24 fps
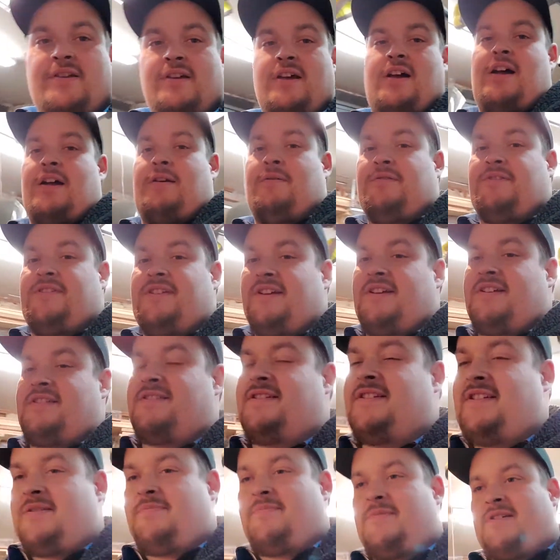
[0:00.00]
I will take a
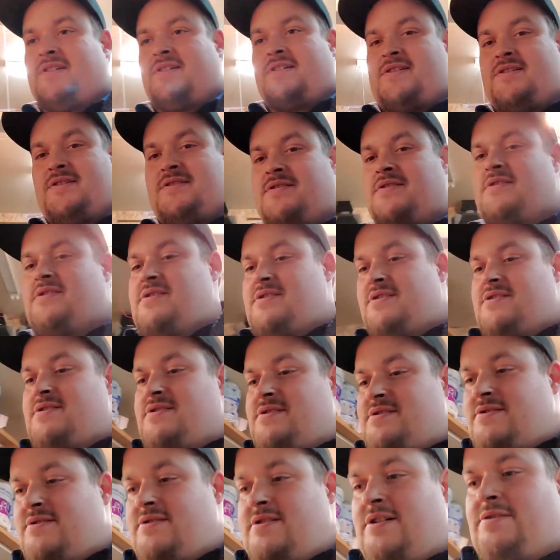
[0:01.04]
sneak peek
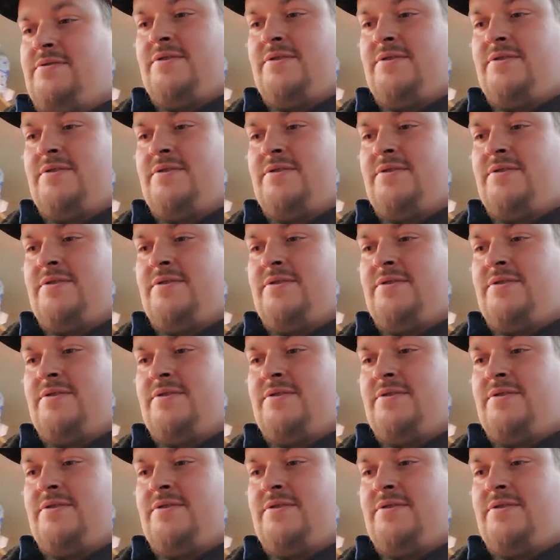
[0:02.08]
out